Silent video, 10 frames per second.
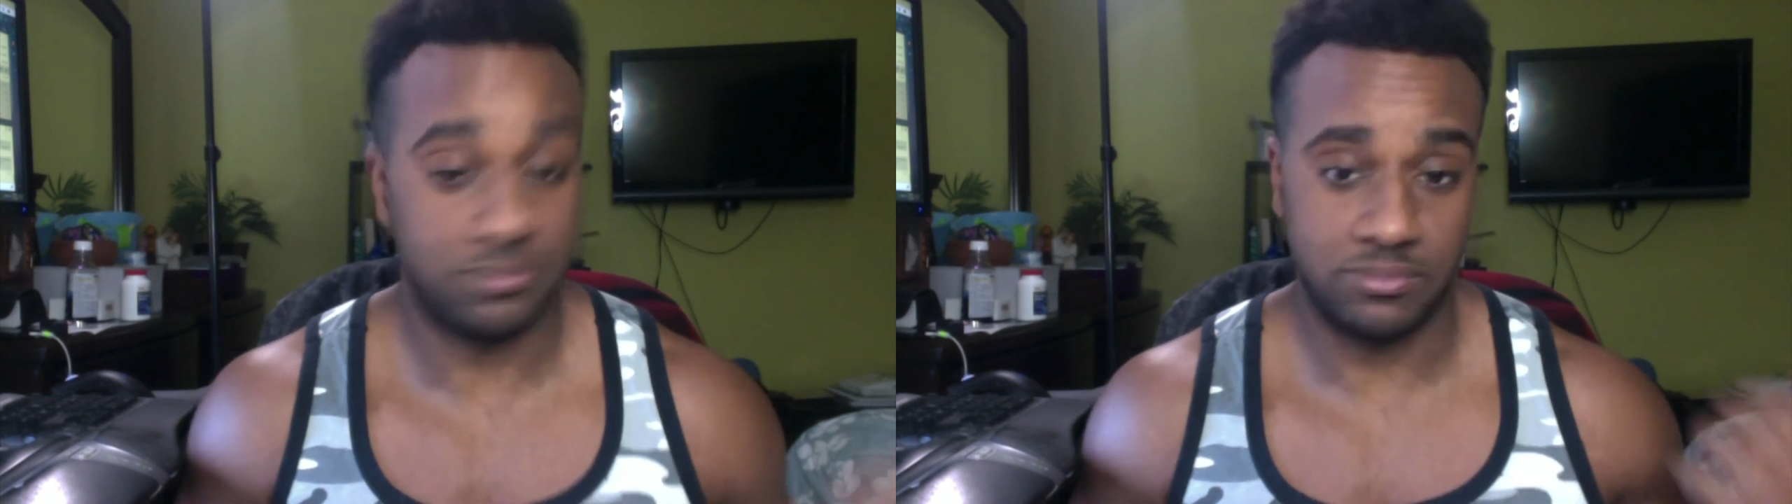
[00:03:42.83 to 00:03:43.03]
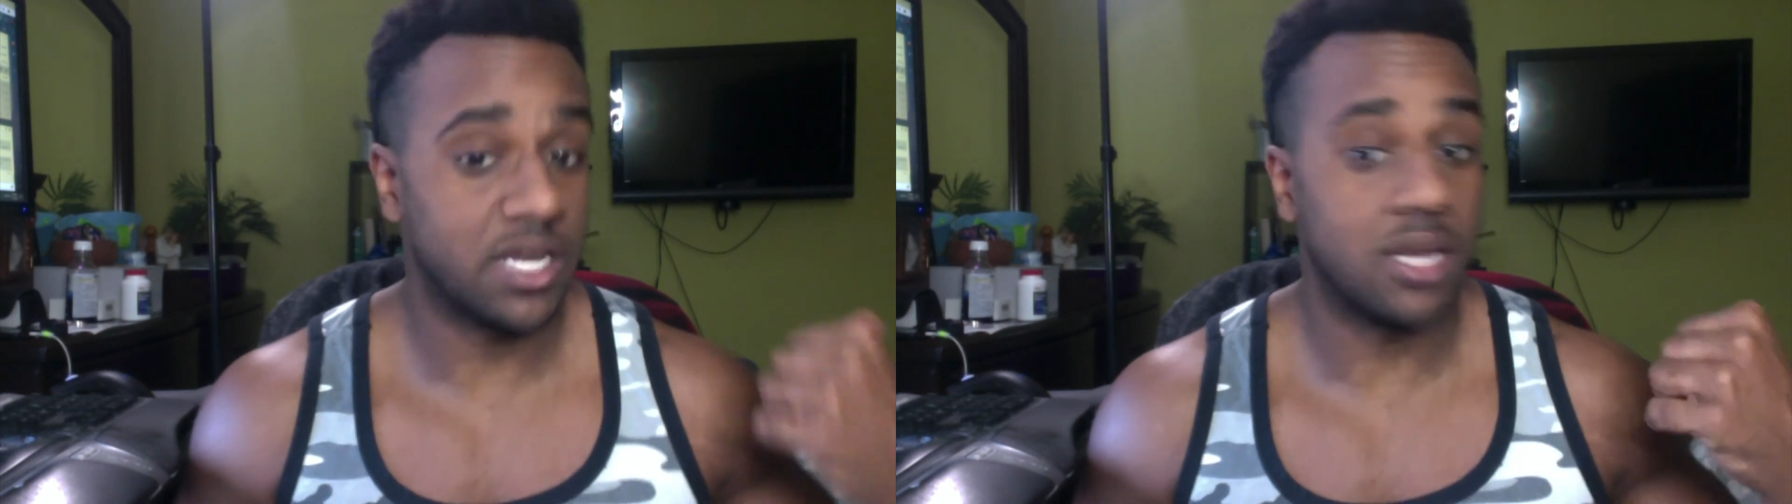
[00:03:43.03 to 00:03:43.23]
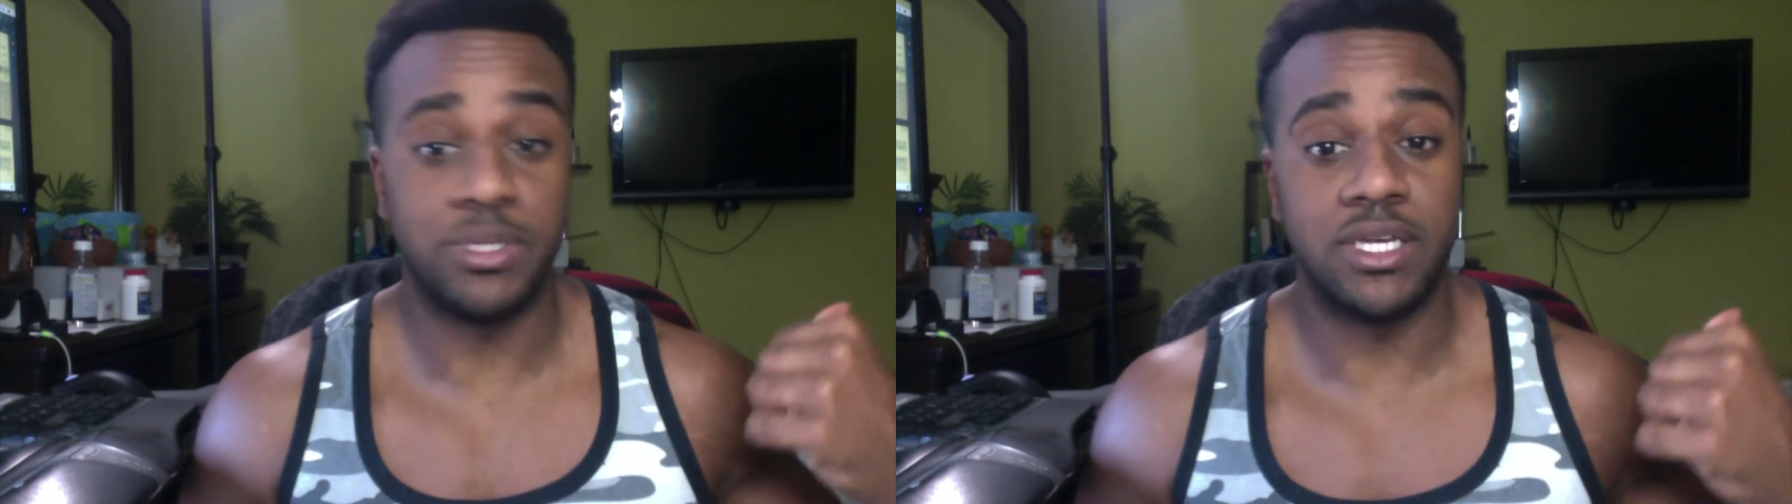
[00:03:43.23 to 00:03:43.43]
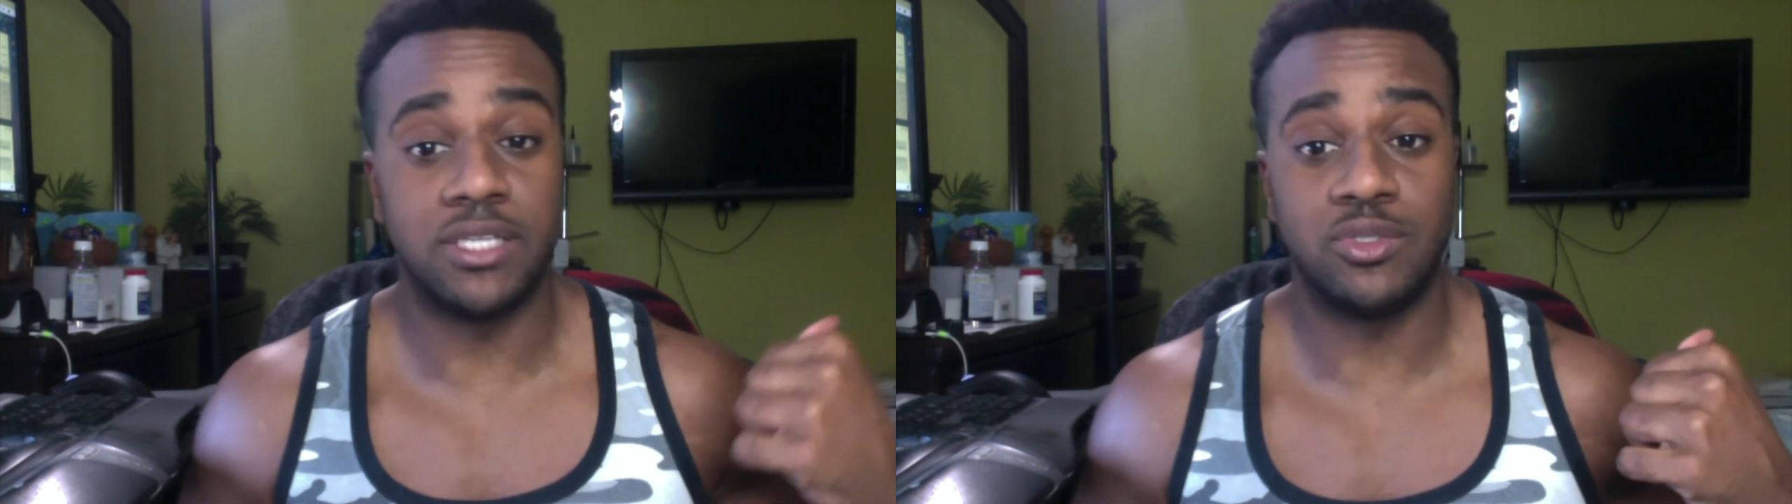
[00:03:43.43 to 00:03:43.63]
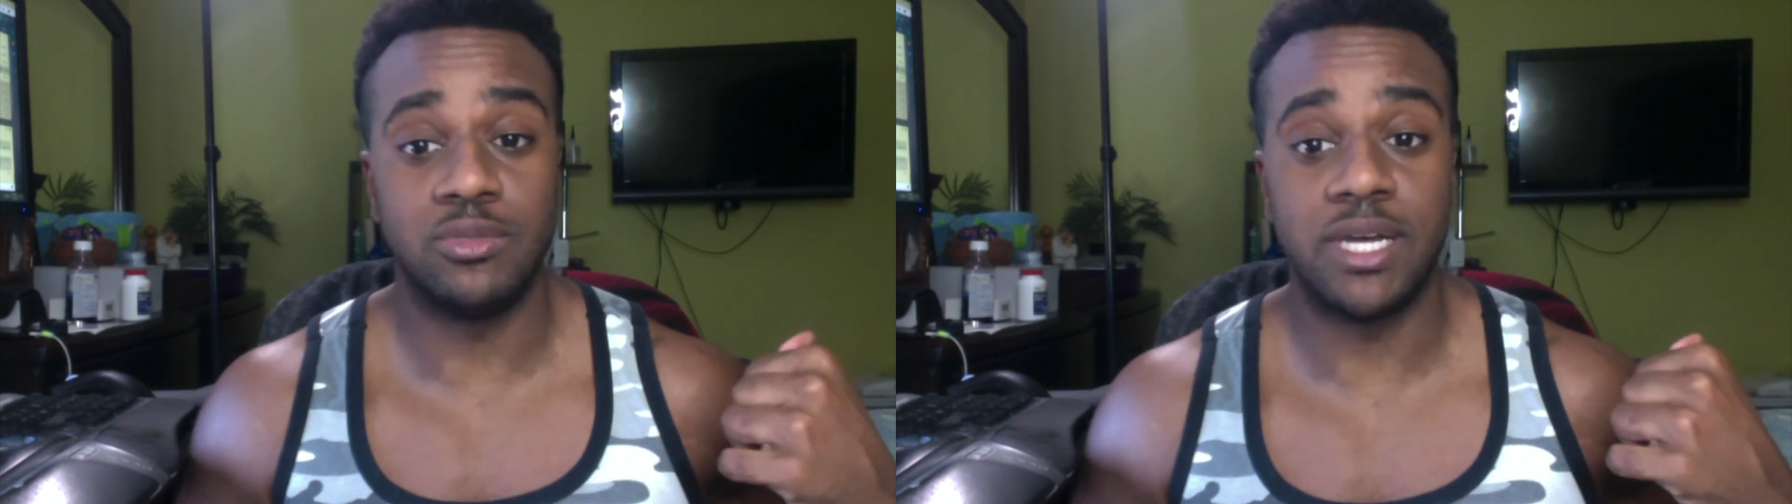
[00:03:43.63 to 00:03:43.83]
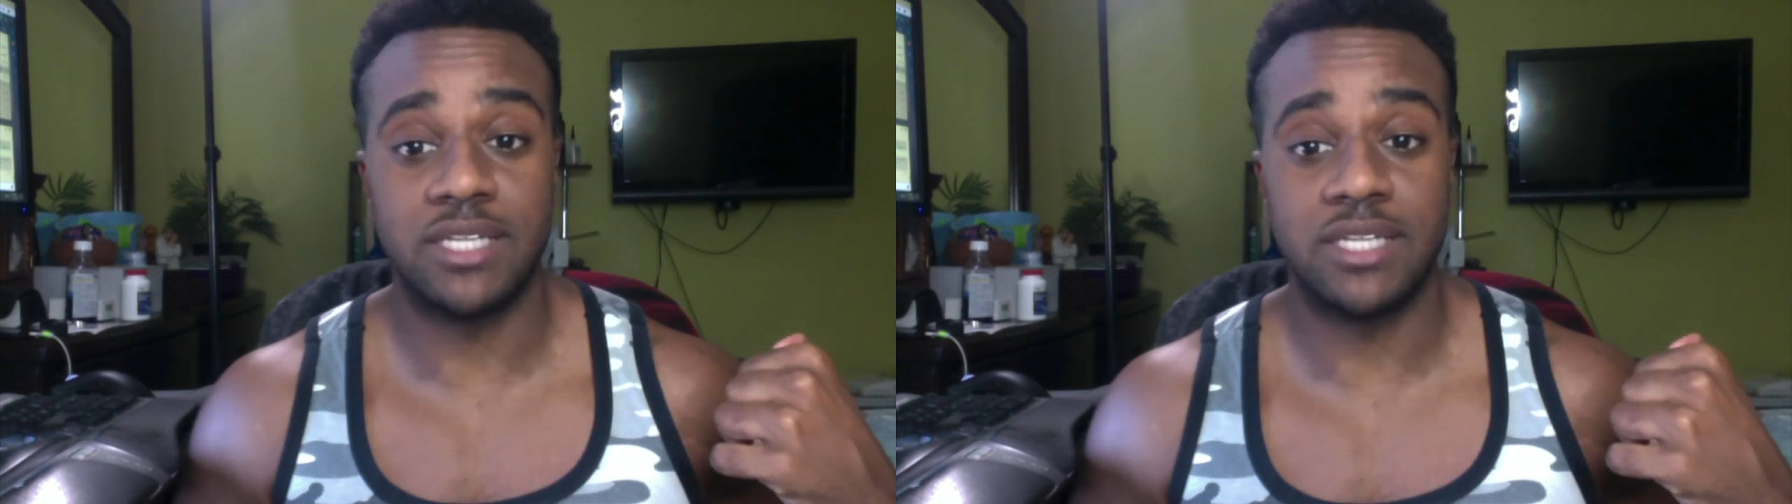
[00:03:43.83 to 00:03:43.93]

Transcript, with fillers: I got a PS2 back